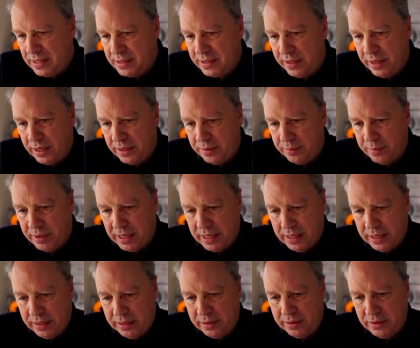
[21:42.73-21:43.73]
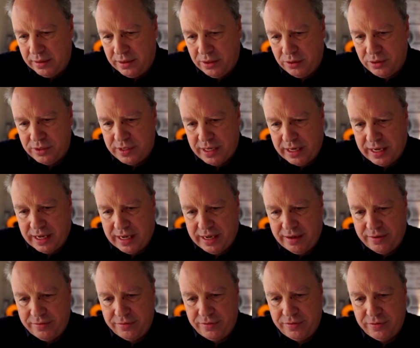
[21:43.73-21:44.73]
is done by those that
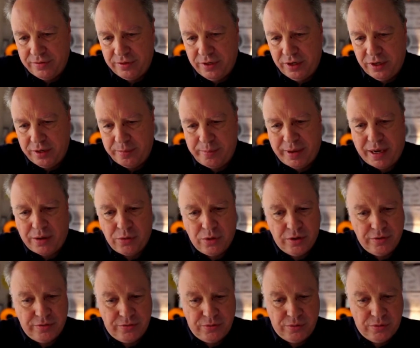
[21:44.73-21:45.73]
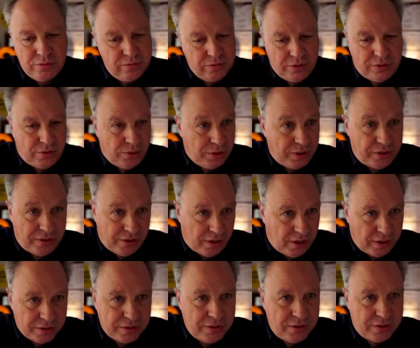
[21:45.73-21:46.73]
have, the power of third
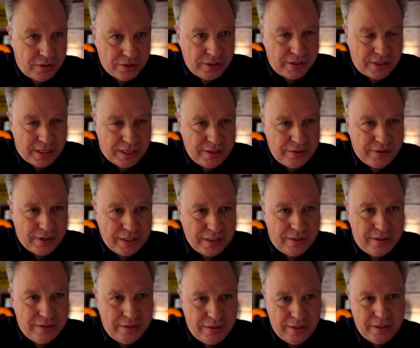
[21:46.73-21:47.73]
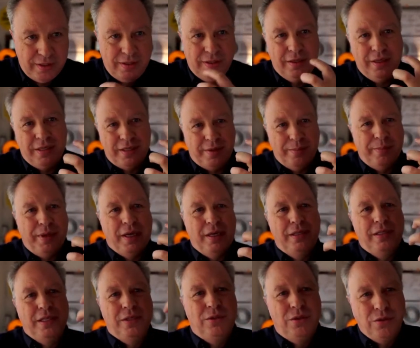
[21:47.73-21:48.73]
thought, so to say, right? This
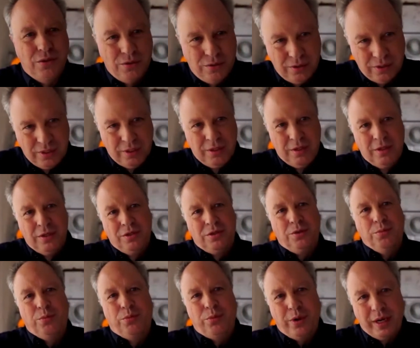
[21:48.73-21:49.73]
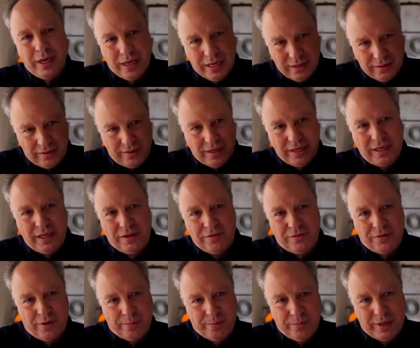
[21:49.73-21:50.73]
ability to bring in
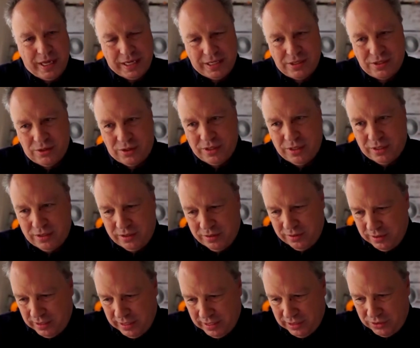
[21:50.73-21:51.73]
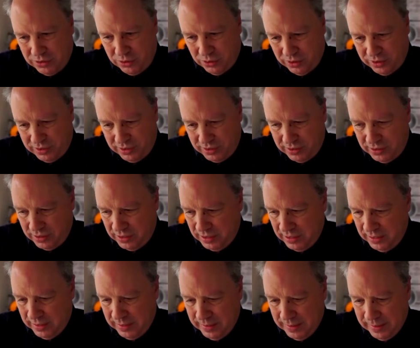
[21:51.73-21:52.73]
thinking from external sources.
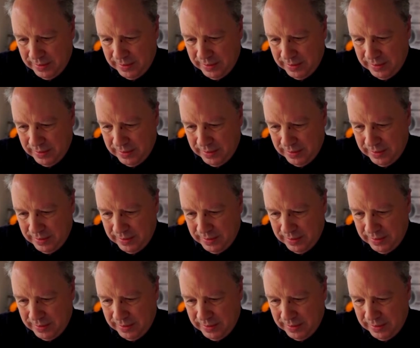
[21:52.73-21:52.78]
Yeah.